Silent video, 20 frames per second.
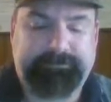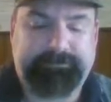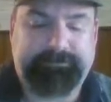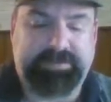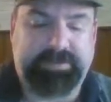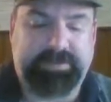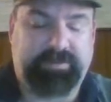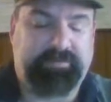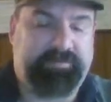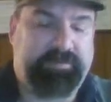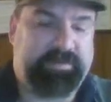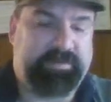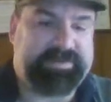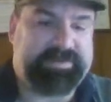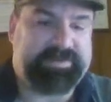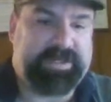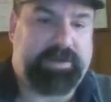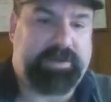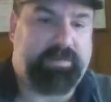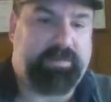
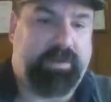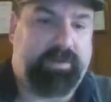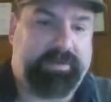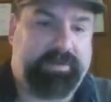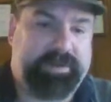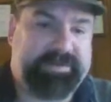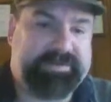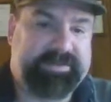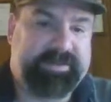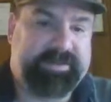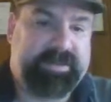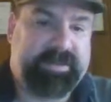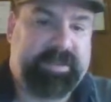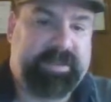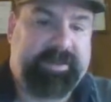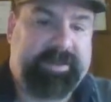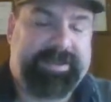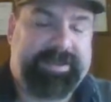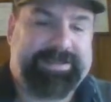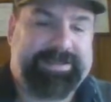University quotas.
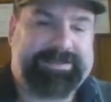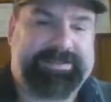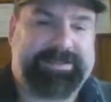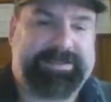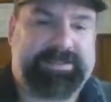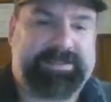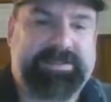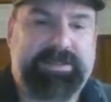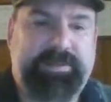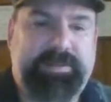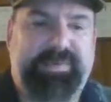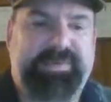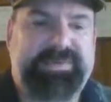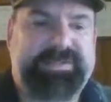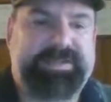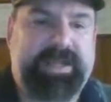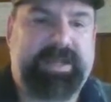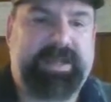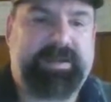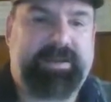
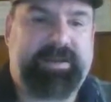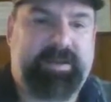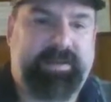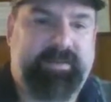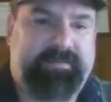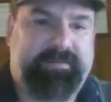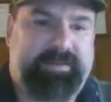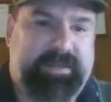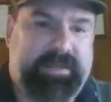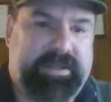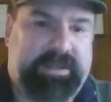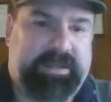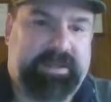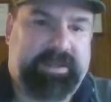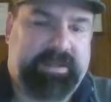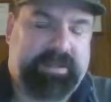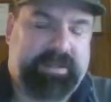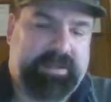60% of the